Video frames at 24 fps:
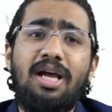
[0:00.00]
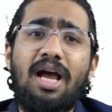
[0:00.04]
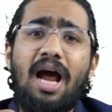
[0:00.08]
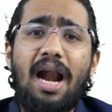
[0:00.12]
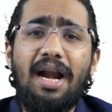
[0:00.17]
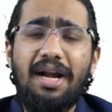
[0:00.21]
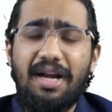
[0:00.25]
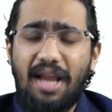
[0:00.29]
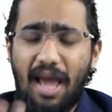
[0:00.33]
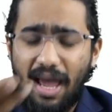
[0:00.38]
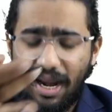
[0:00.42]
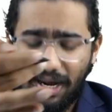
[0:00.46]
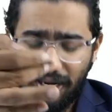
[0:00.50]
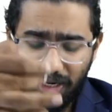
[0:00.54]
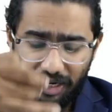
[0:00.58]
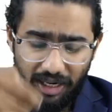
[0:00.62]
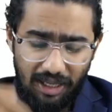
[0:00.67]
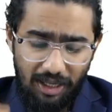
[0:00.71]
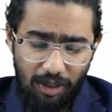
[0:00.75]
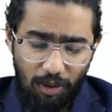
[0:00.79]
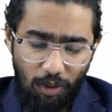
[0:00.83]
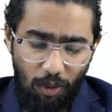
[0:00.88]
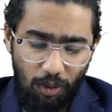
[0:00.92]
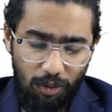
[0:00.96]
and
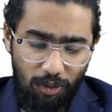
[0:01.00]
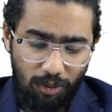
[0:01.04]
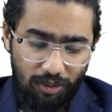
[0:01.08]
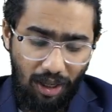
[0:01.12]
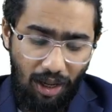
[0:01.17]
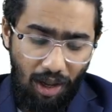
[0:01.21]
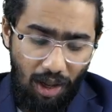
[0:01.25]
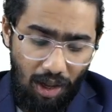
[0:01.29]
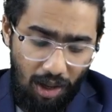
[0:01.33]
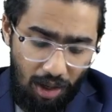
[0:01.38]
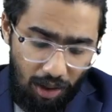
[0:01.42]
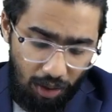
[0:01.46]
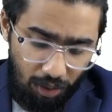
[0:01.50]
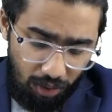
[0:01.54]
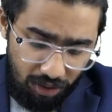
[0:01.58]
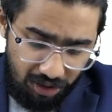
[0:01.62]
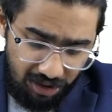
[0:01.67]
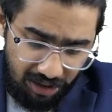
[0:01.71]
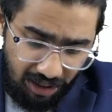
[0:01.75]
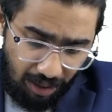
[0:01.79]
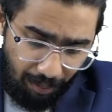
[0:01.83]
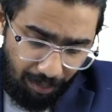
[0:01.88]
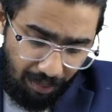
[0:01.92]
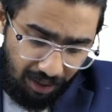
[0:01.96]
directly go to the
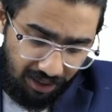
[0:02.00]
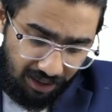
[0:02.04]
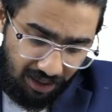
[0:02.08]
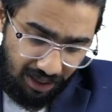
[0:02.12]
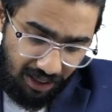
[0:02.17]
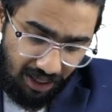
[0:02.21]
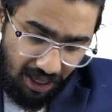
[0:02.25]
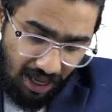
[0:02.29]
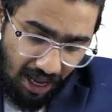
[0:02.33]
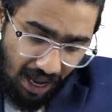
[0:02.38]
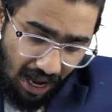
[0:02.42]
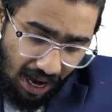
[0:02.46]
question number 3.